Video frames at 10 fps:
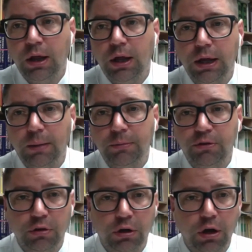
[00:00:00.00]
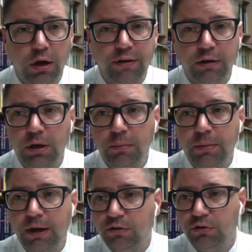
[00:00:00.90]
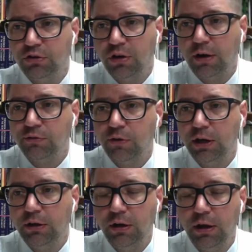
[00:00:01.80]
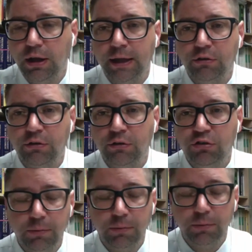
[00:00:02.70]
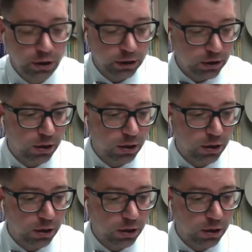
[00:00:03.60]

But you can contact me at pastorjoshfriend@gmail.com.